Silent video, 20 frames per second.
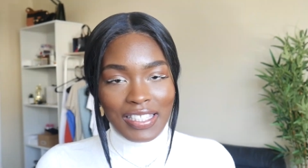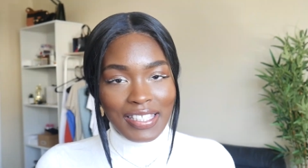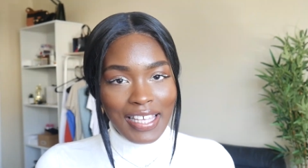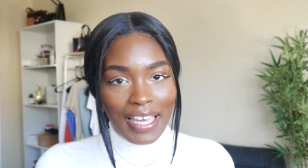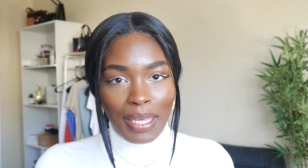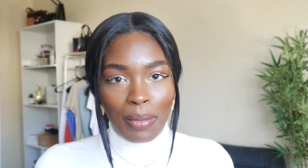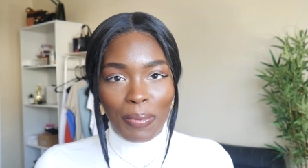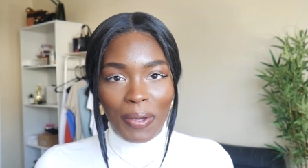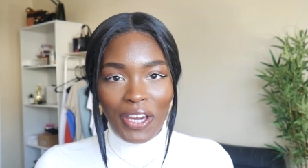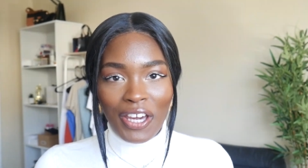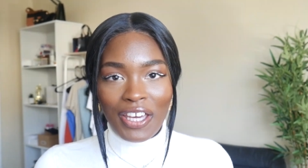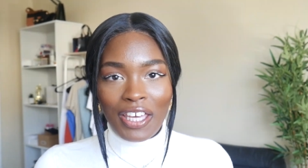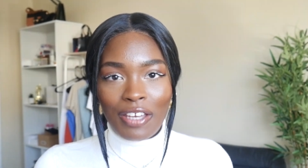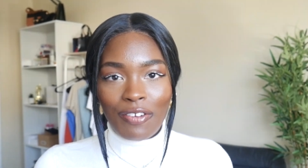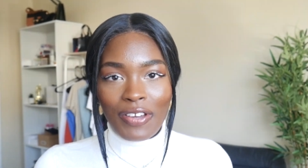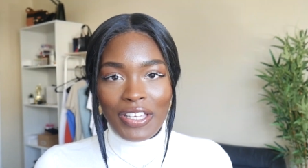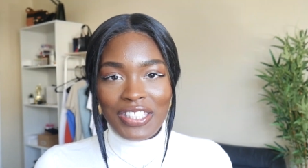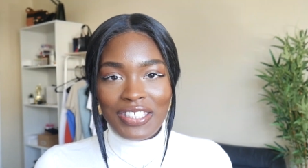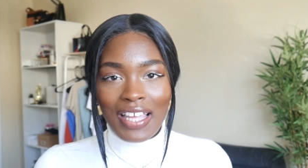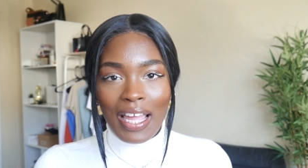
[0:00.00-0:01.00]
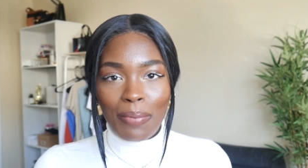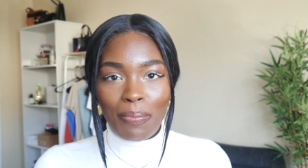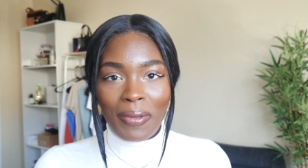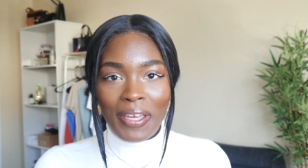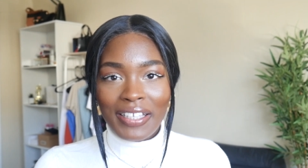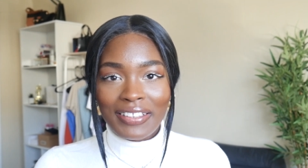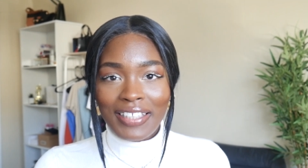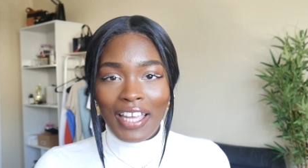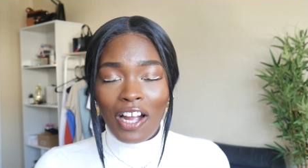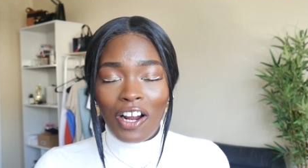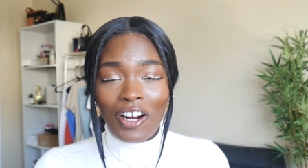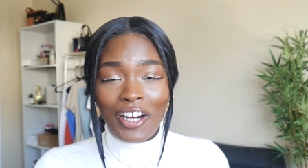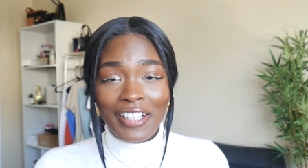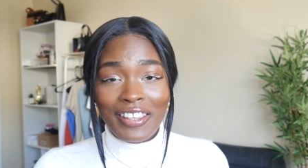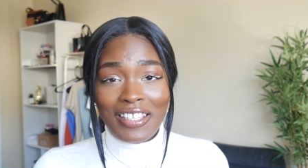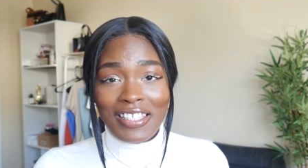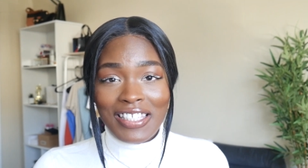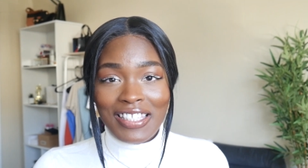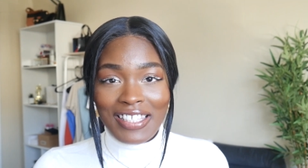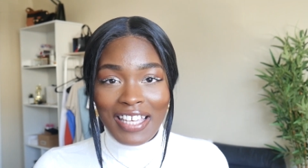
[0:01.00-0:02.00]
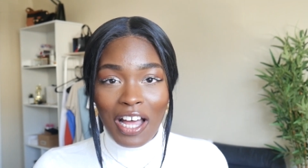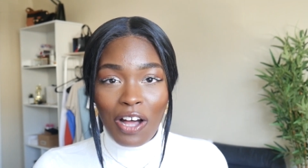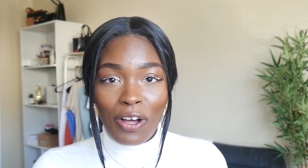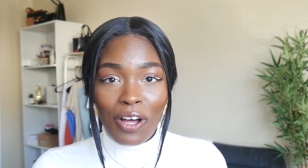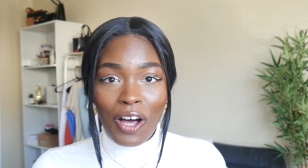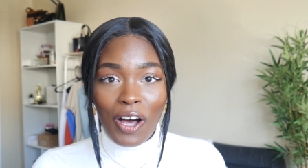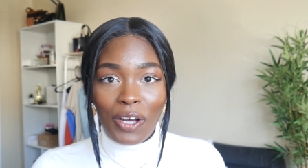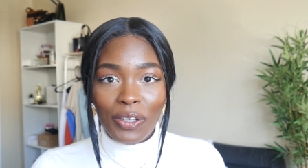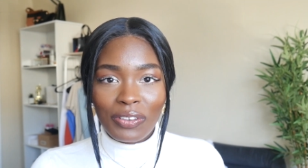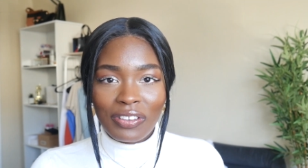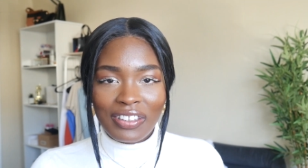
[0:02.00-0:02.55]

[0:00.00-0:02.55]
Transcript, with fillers: second pair of earrings that I picked out are in the style called